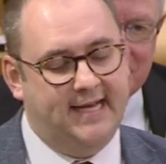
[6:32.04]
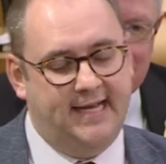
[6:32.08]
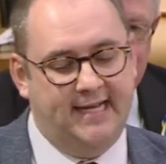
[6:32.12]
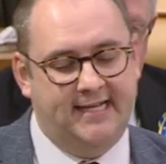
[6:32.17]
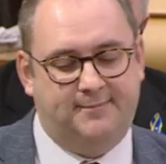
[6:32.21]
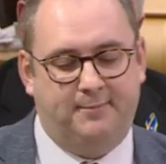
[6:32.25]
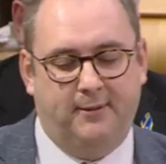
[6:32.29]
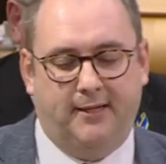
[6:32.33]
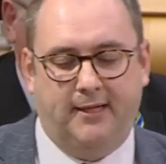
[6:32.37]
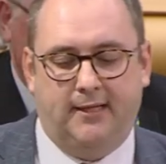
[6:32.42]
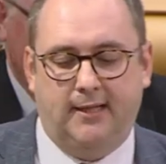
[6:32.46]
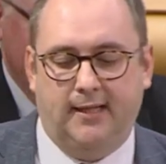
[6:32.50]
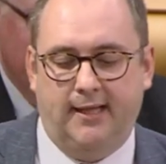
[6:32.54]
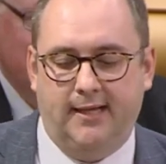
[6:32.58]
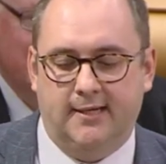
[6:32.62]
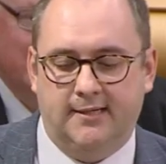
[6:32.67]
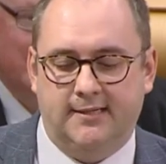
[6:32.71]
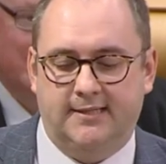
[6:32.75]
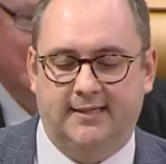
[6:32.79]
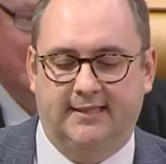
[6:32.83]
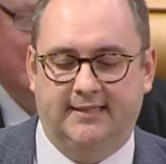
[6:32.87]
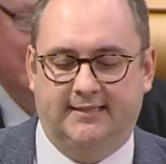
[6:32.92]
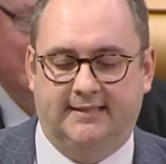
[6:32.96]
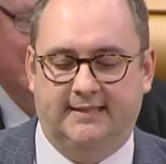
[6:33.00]
has been clear
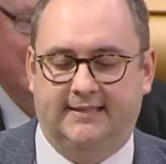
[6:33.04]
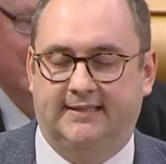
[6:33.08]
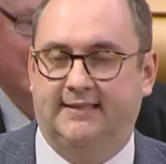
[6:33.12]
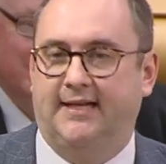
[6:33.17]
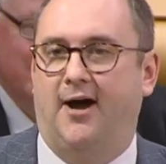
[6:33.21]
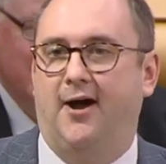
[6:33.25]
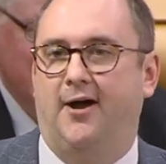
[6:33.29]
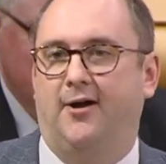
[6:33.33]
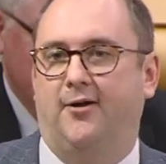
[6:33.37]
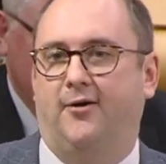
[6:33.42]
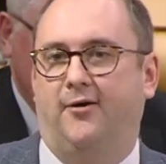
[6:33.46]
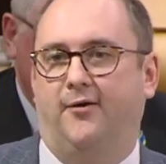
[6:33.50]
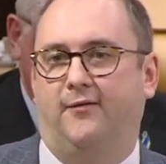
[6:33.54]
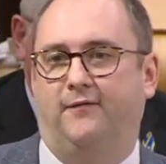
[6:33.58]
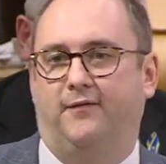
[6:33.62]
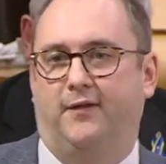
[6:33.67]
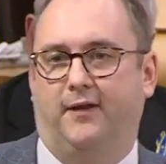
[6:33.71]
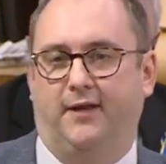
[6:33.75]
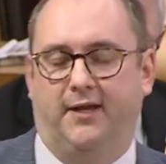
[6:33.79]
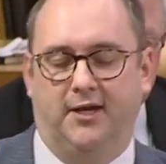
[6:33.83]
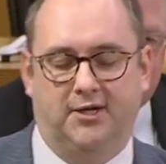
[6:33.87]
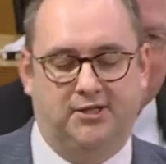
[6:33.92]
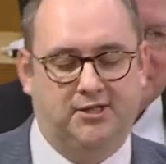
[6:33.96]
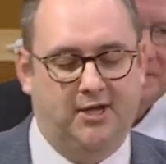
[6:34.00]
since the start of the
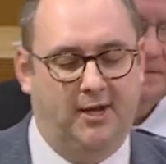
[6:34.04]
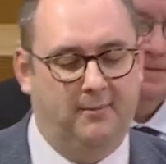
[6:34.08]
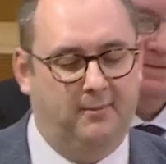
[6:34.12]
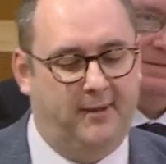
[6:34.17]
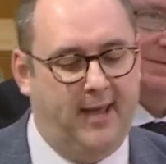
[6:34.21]
leadership